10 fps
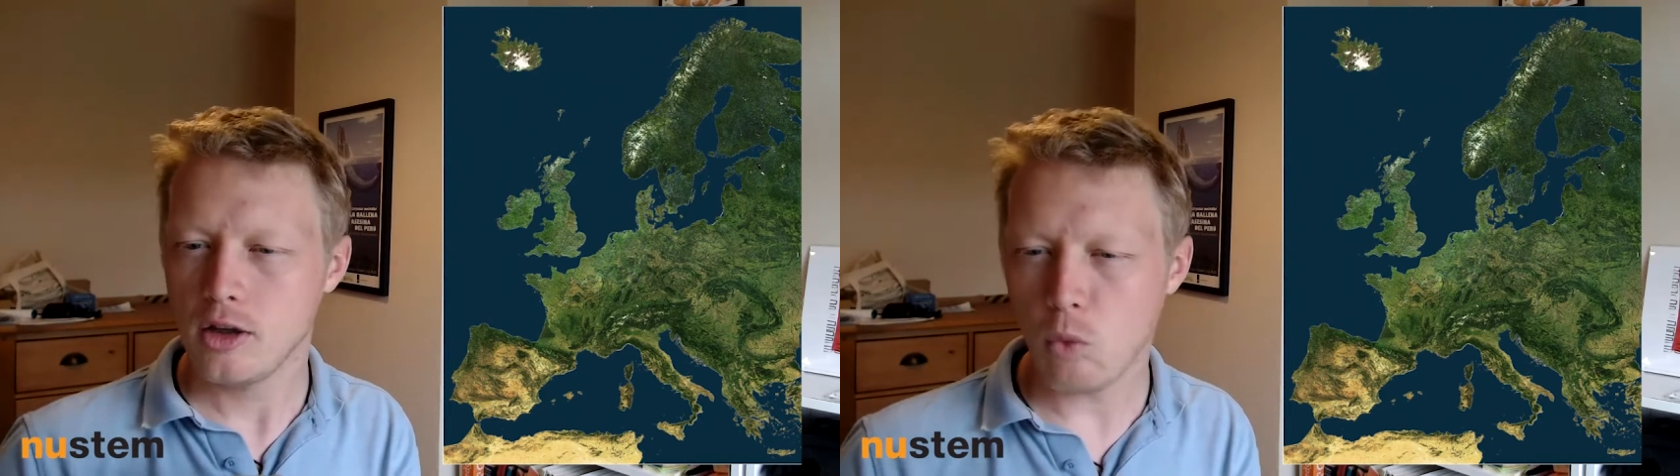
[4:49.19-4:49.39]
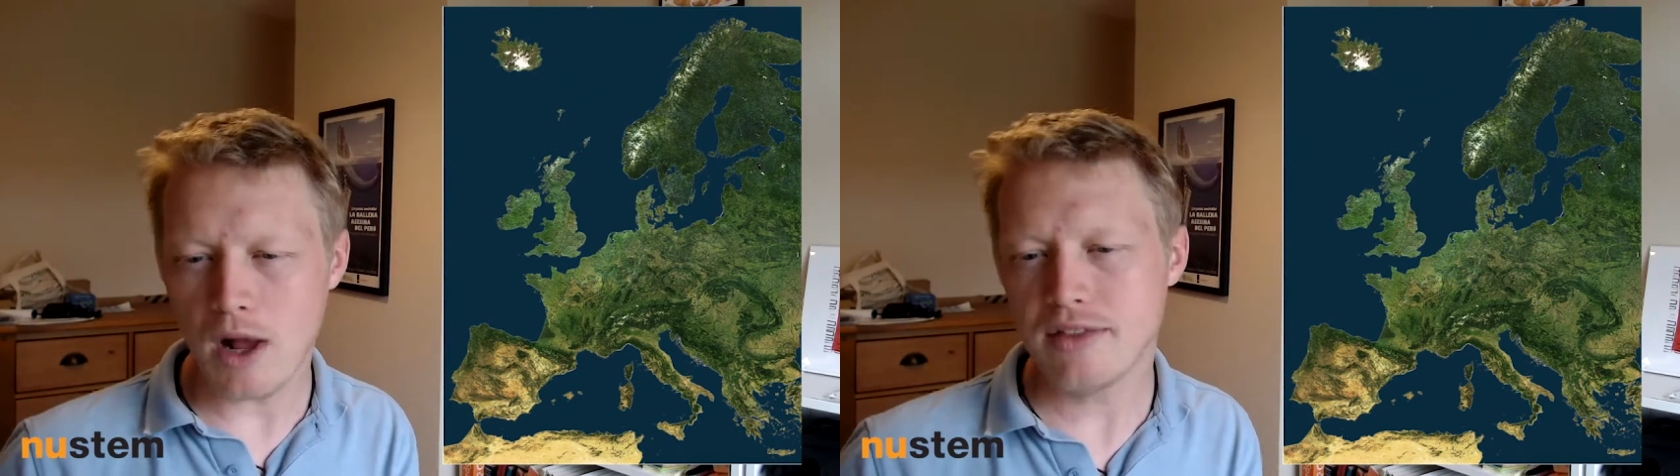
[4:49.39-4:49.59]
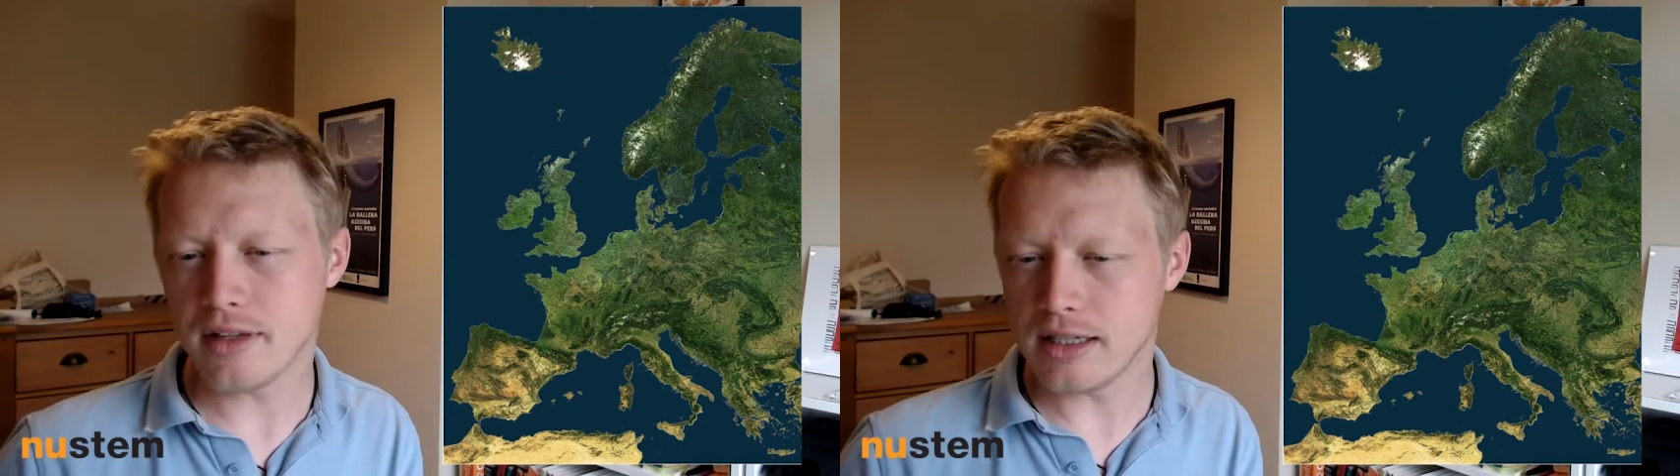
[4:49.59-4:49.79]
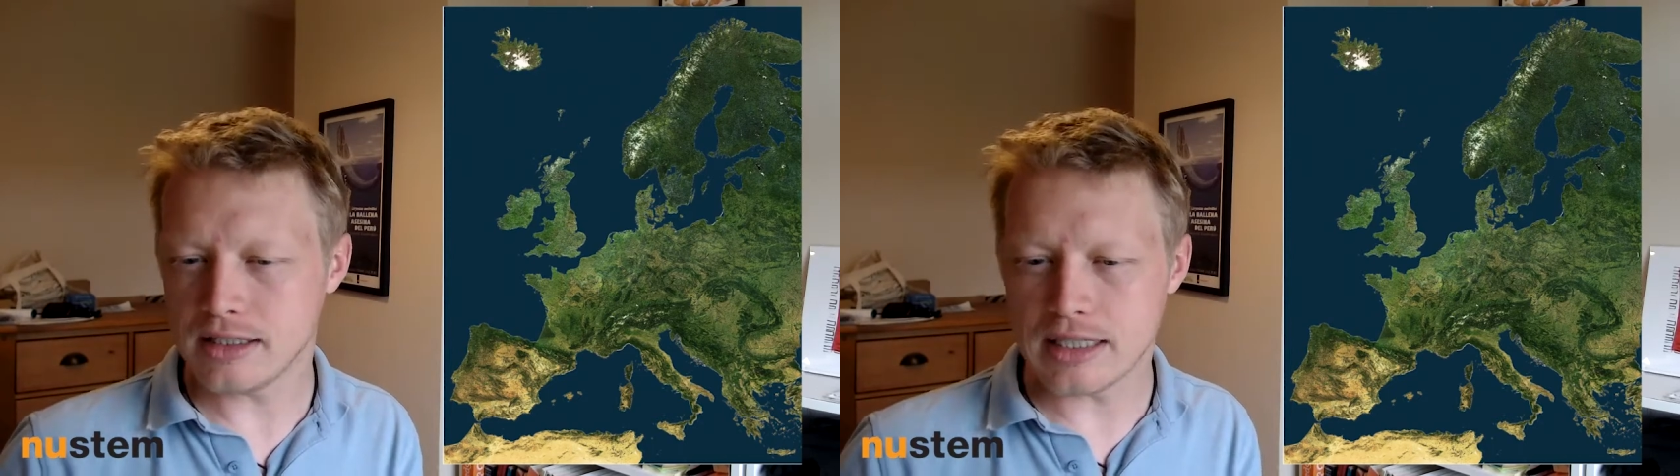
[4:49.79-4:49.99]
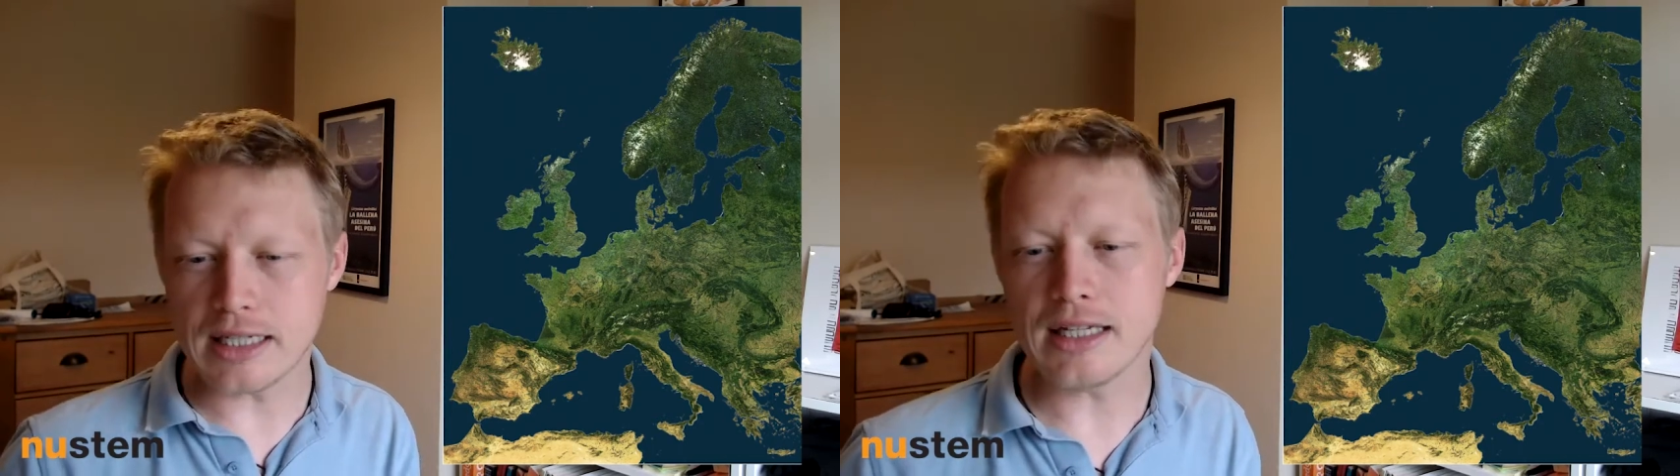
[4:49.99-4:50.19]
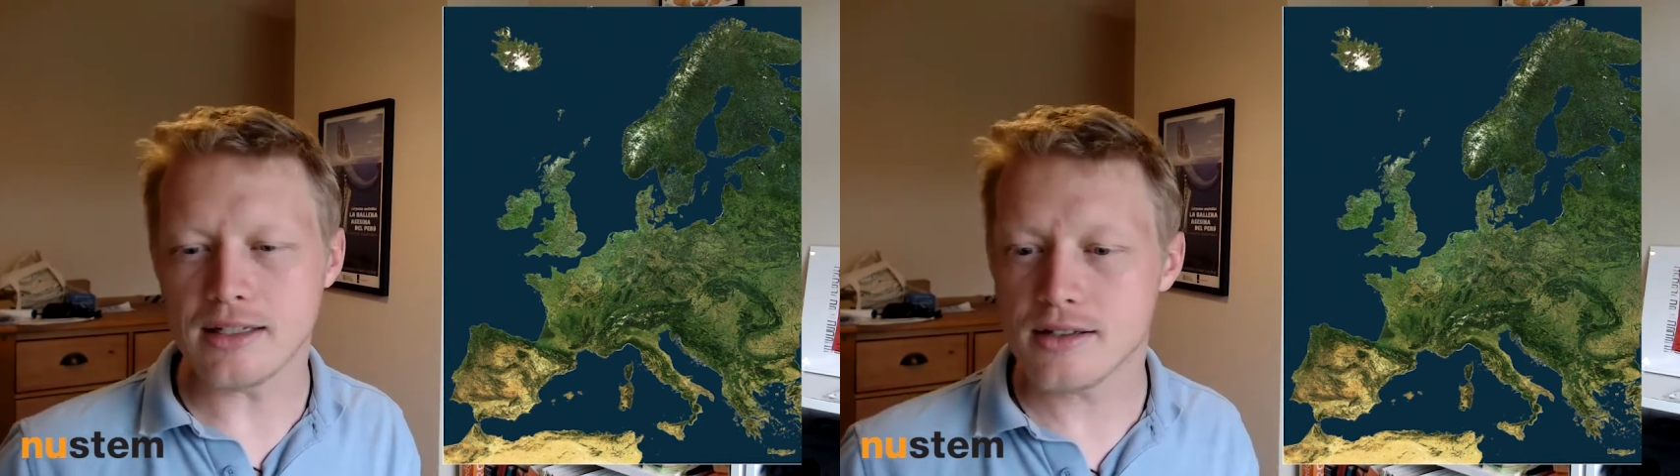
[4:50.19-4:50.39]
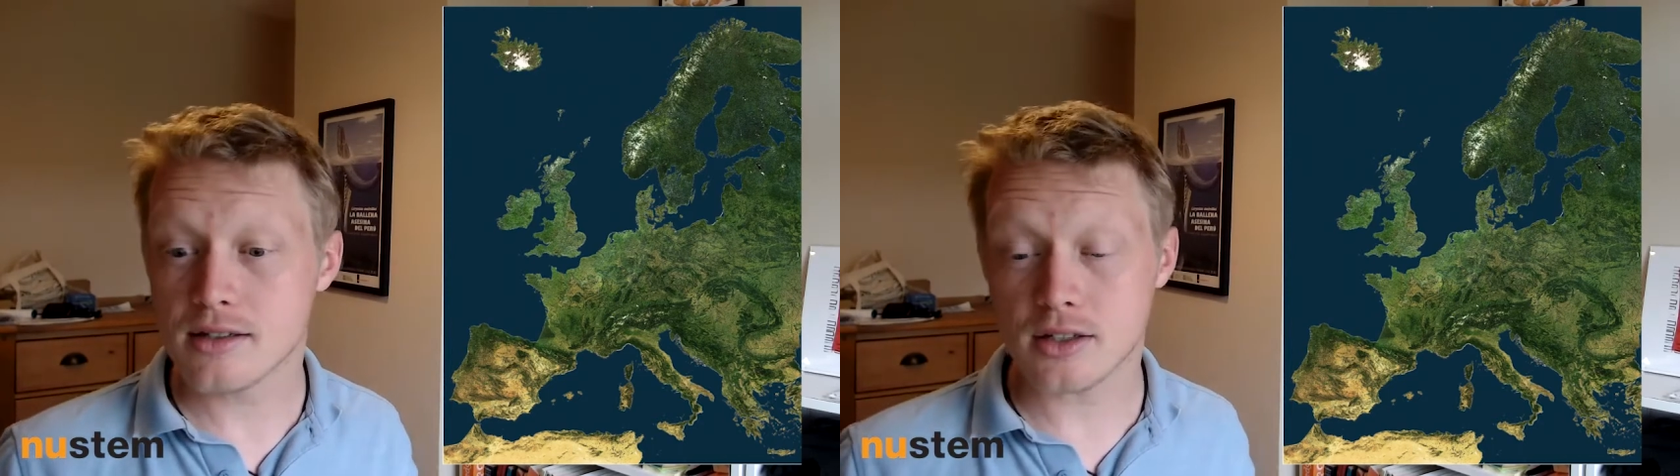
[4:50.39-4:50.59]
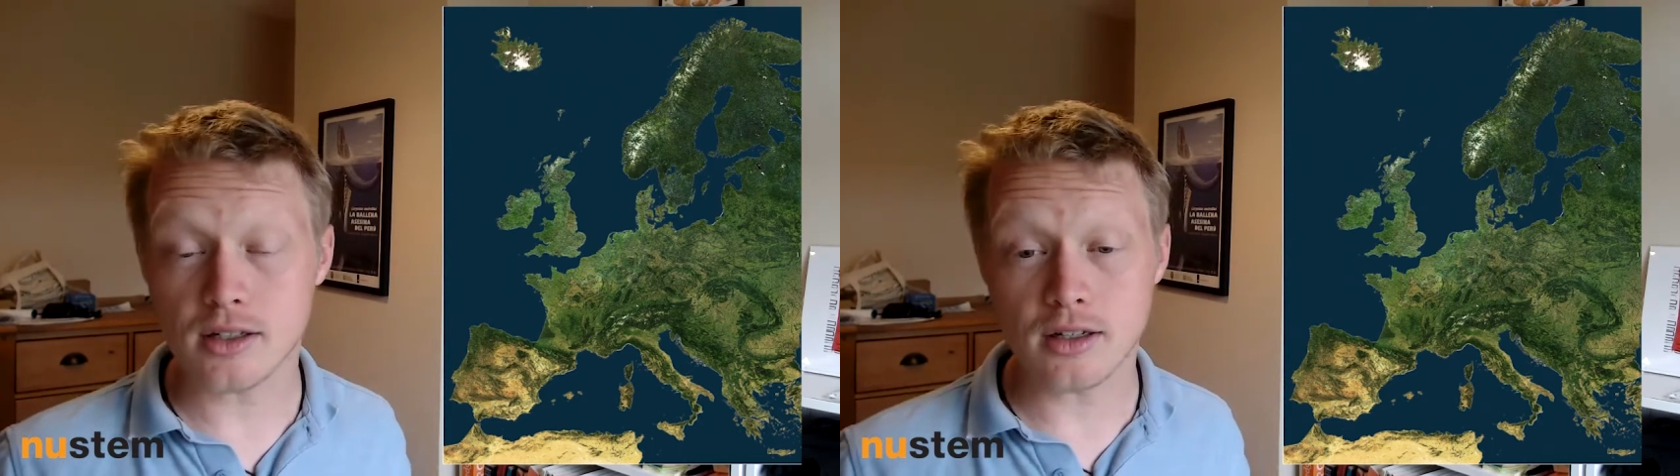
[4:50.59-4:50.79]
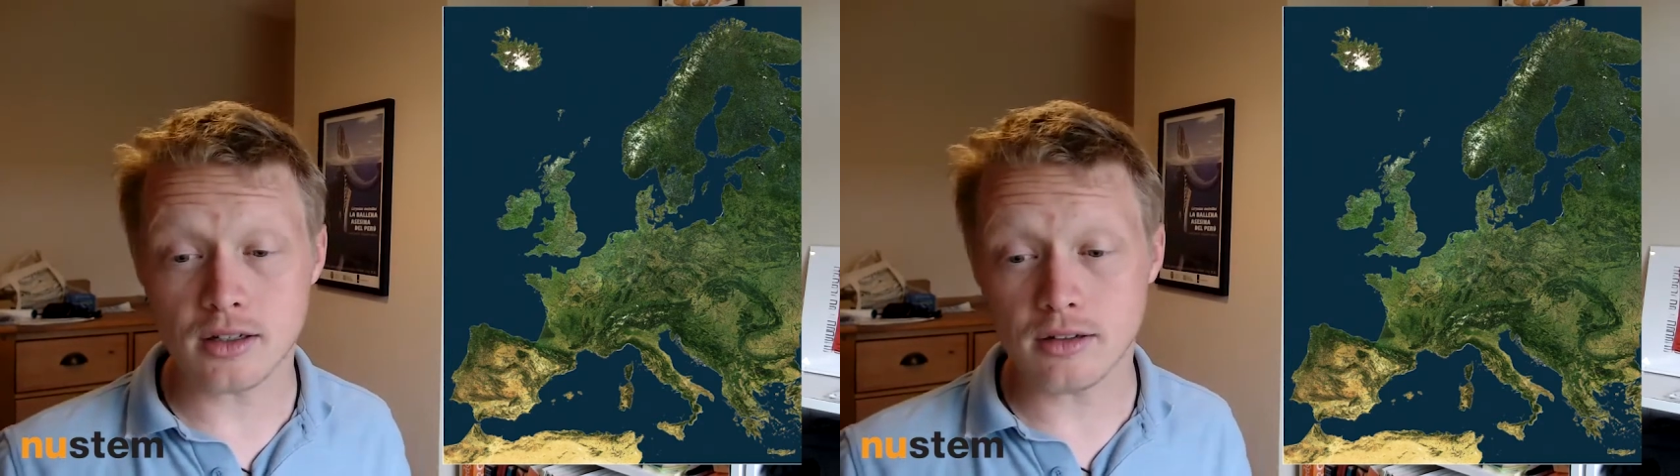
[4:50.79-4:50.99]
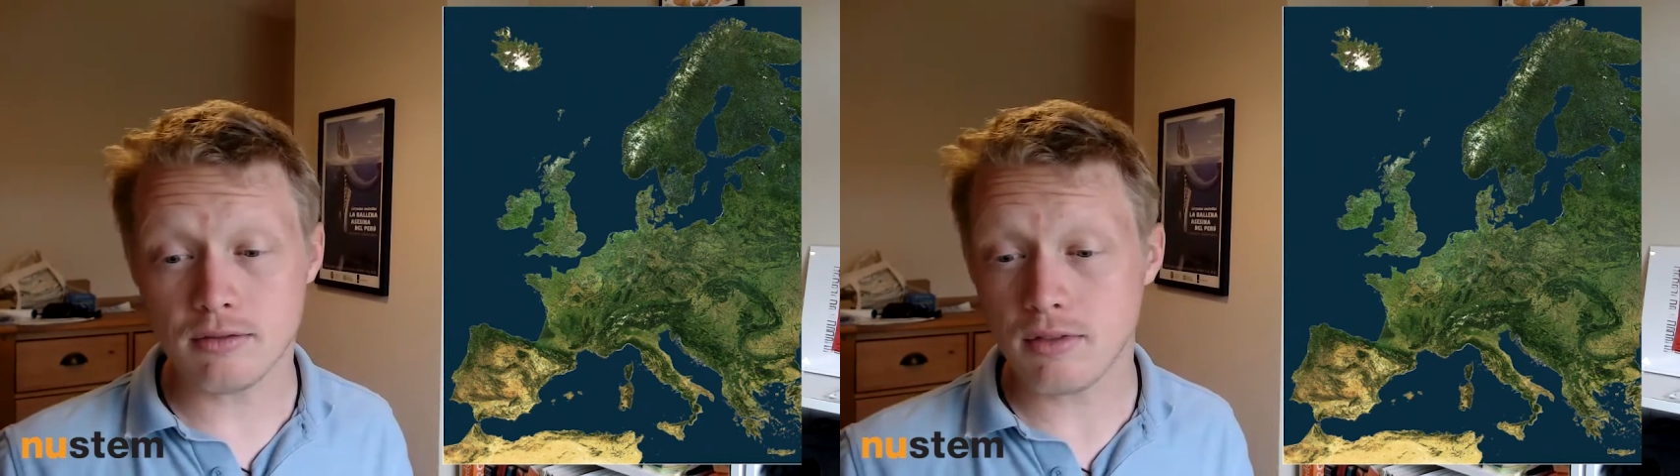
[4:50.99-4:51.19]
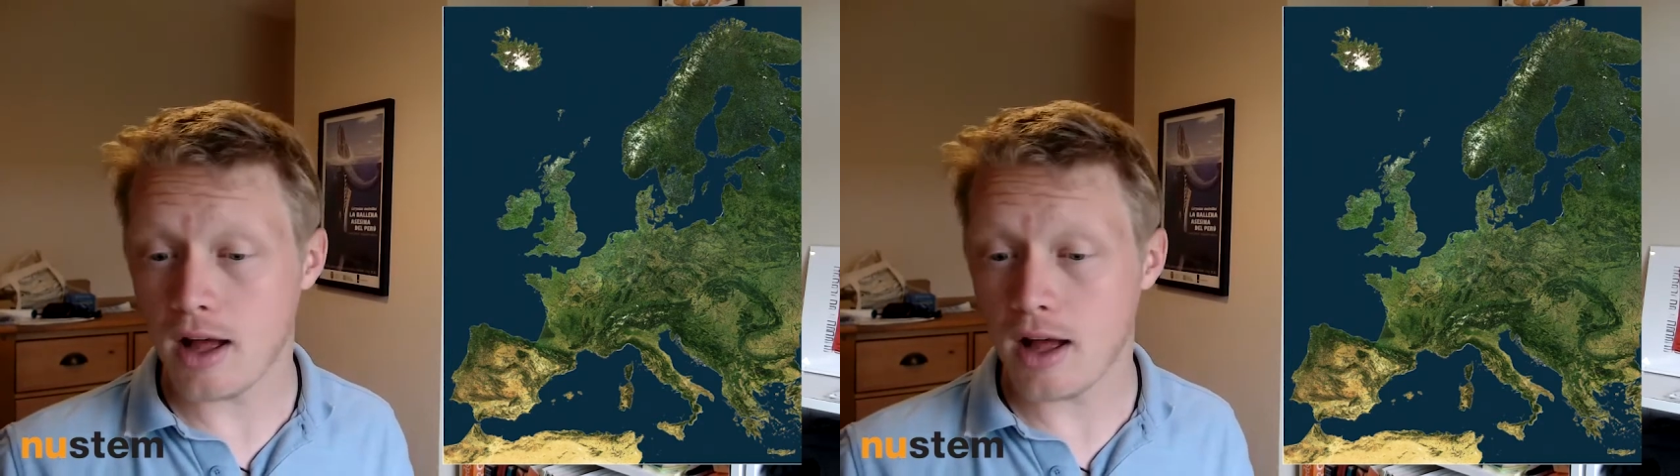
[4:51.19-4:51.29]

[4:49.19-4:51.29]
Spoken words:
weather leads to